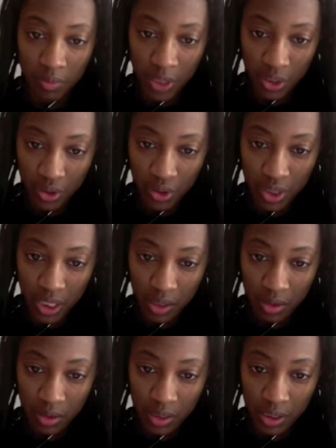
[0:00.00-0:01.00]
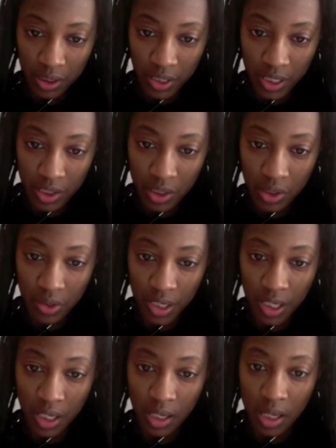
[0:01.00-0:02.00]
menstrual cycle on your
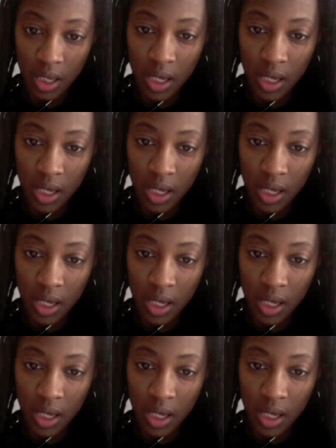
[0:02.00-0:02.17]
history,